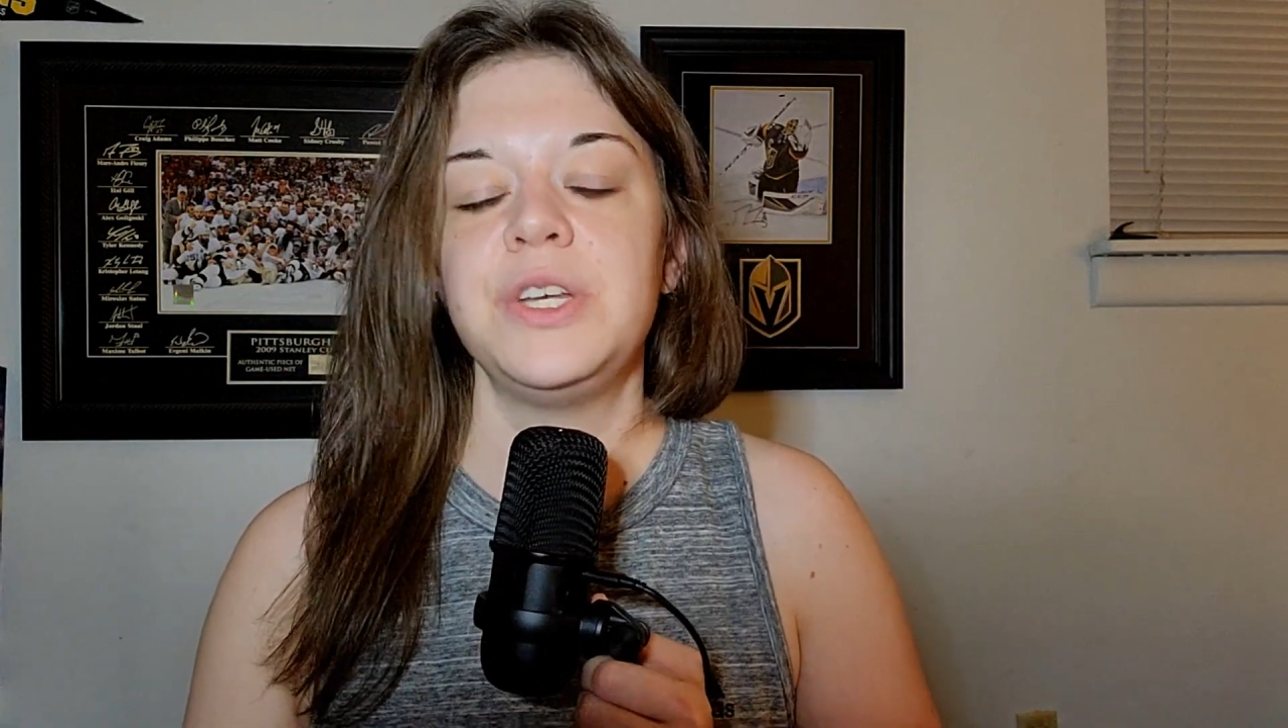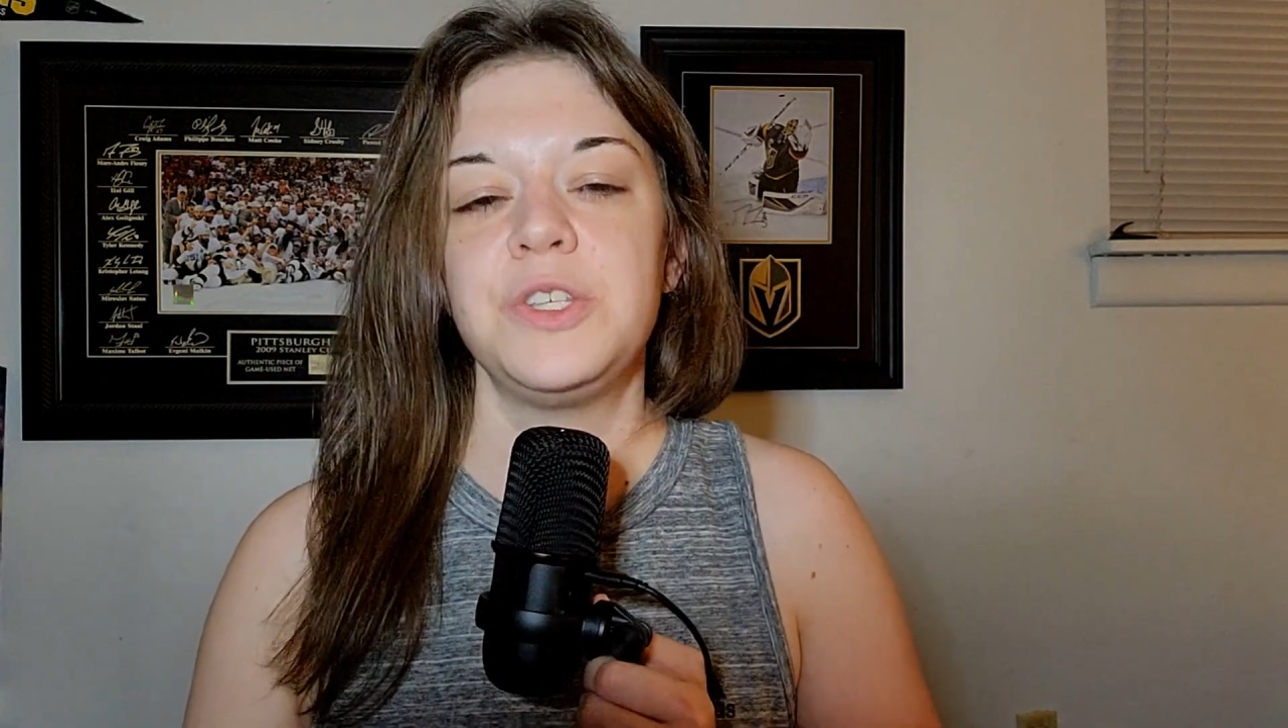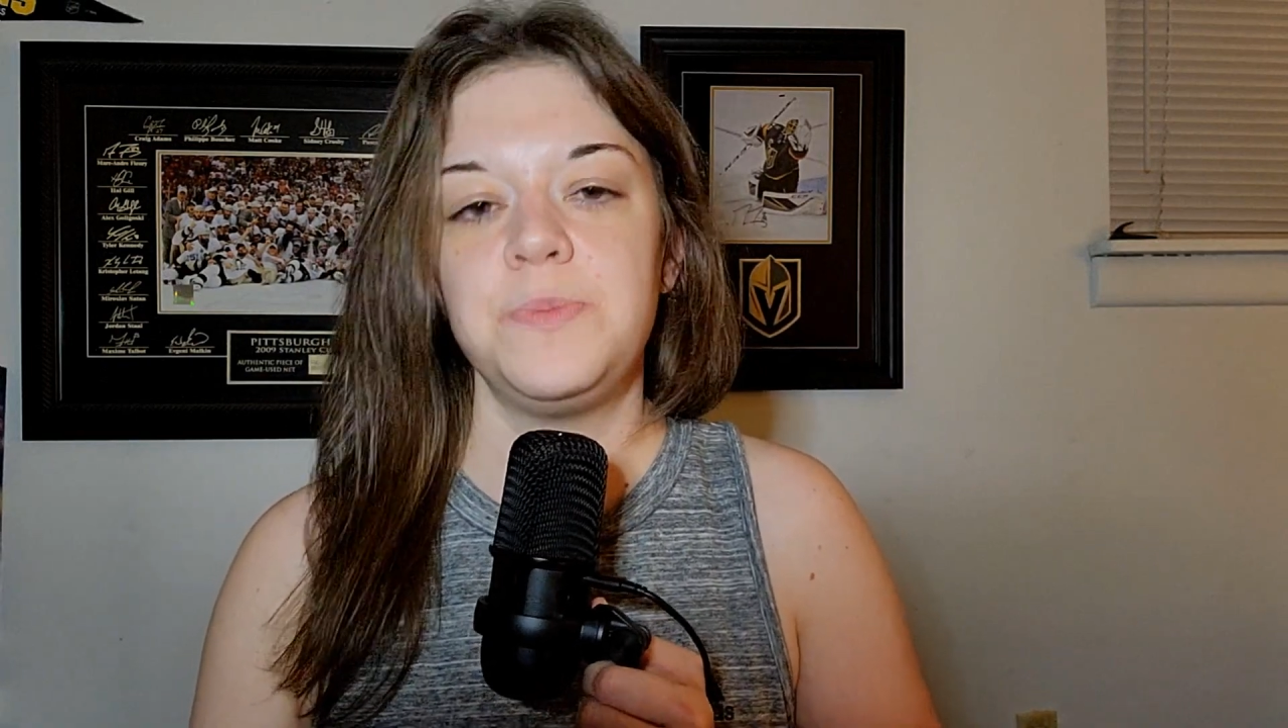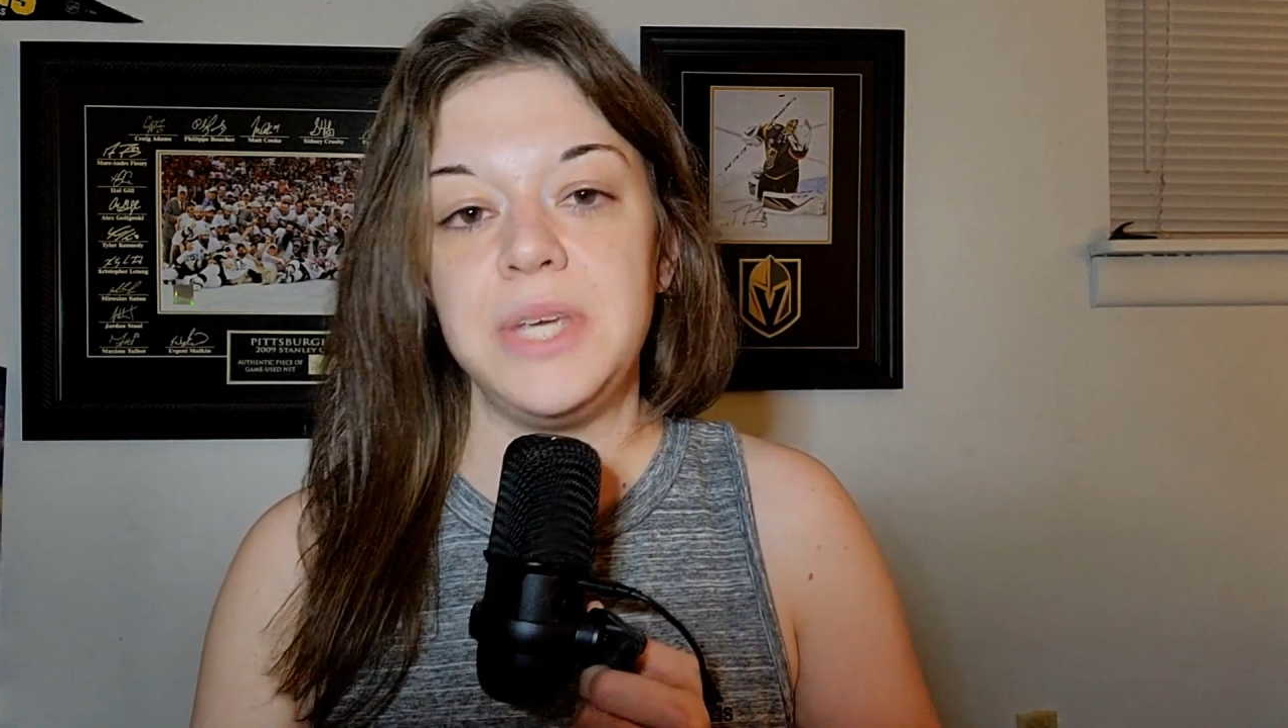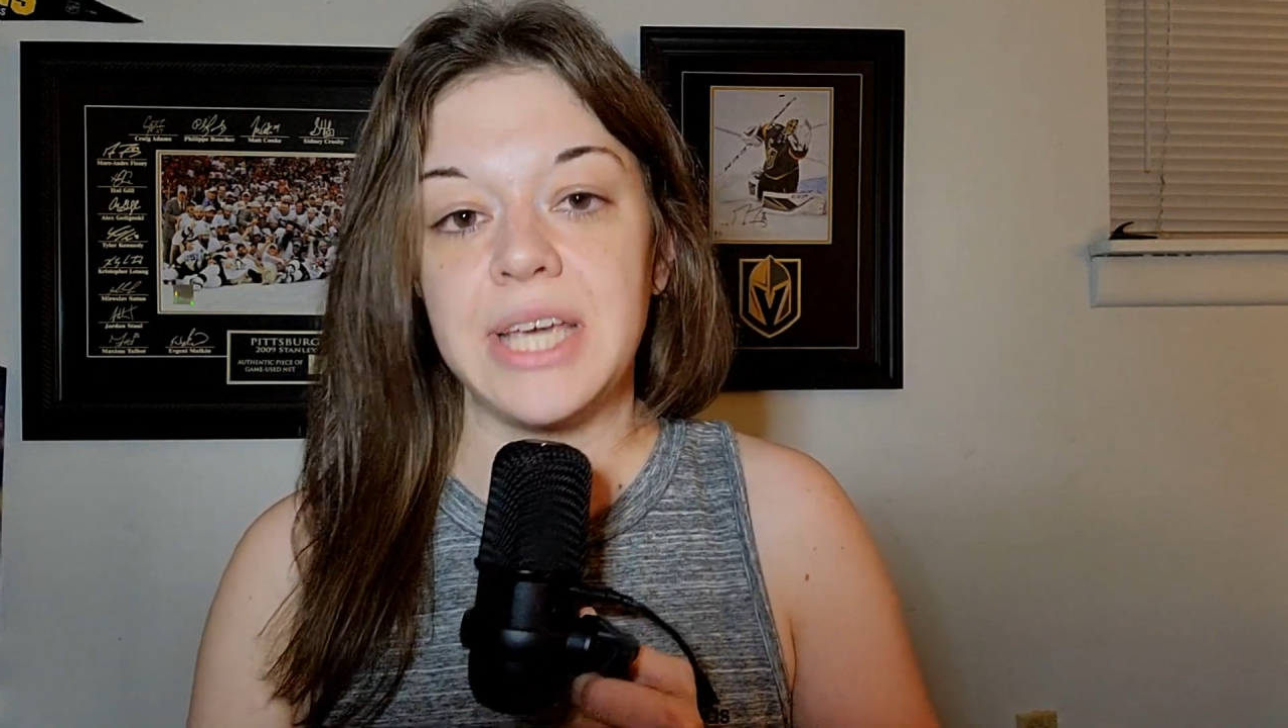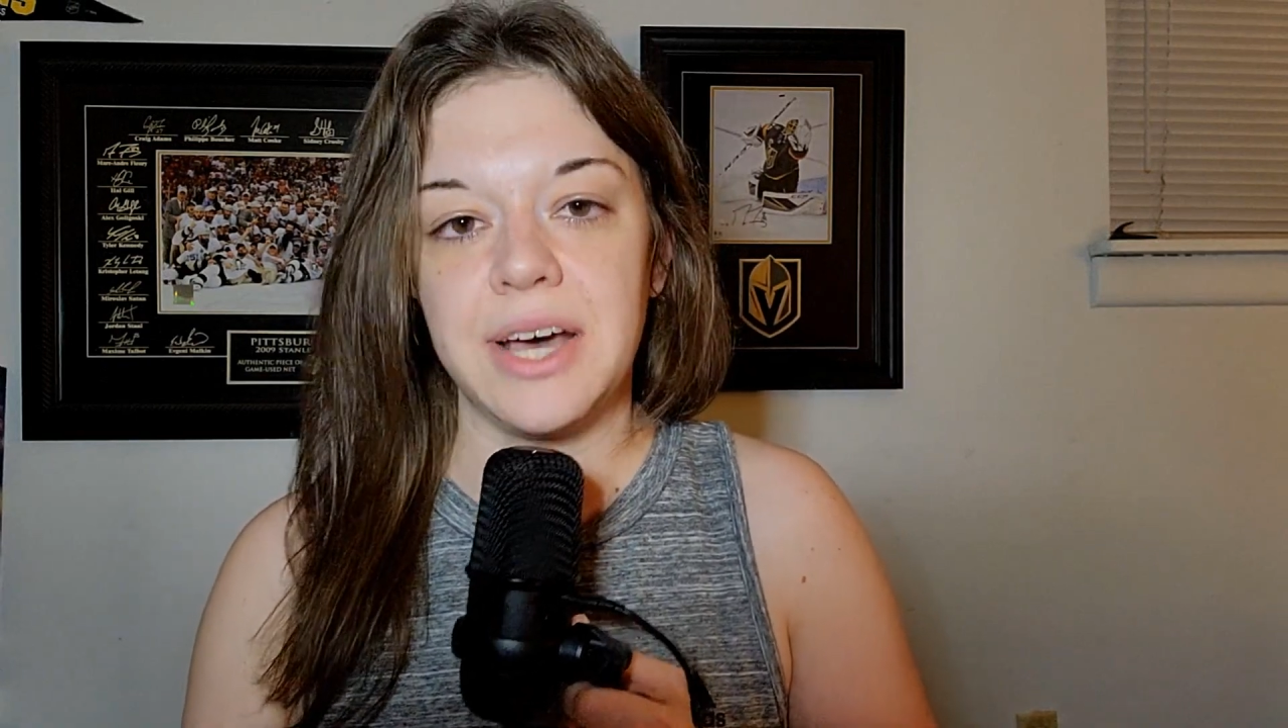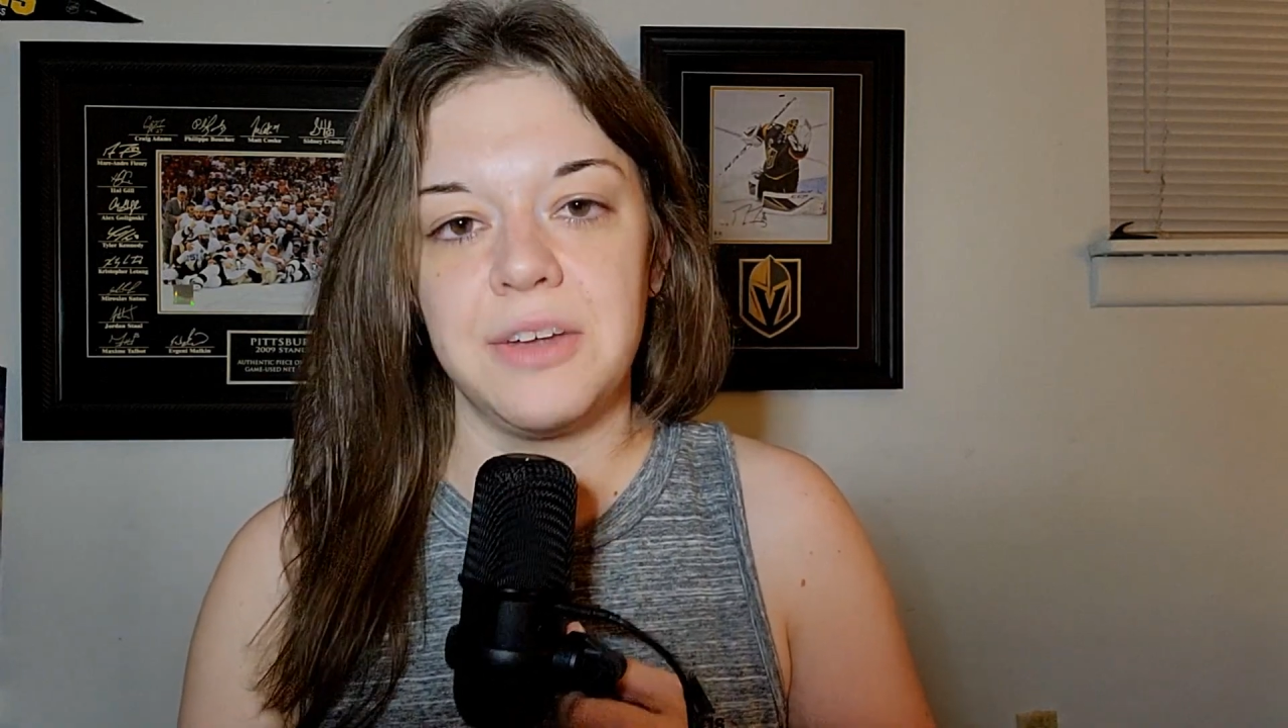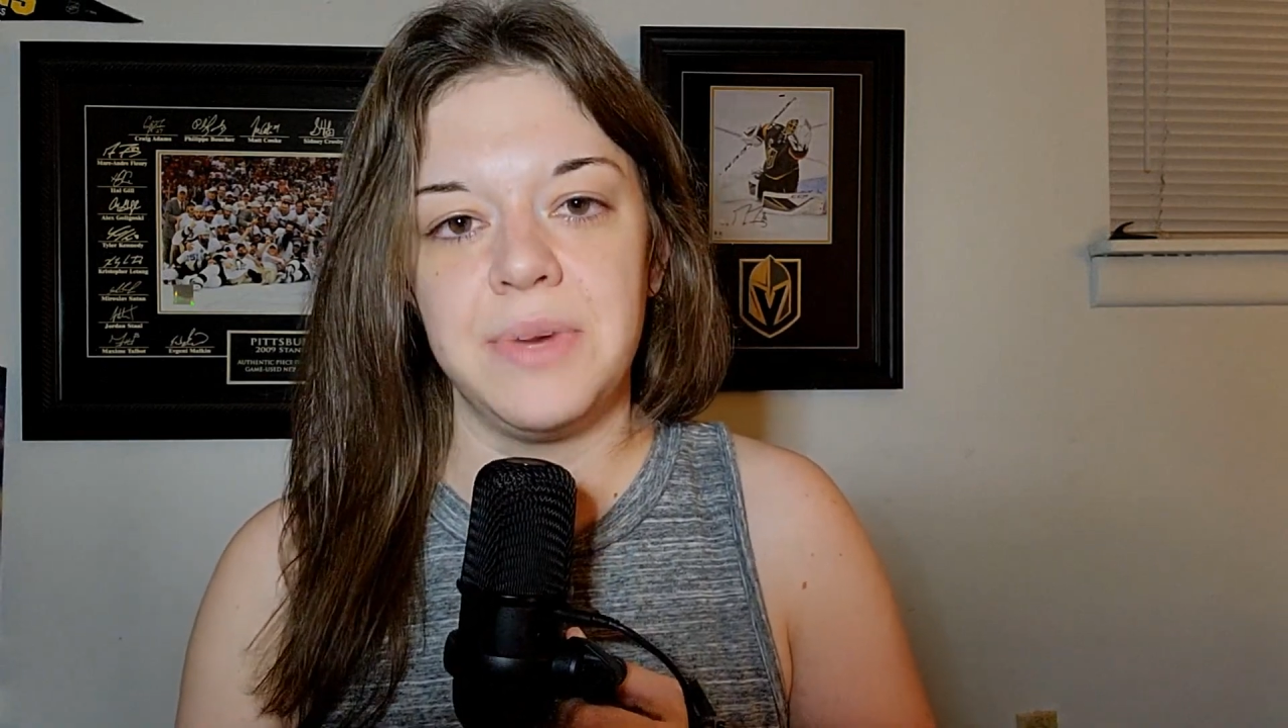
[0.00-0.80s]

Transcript: speak out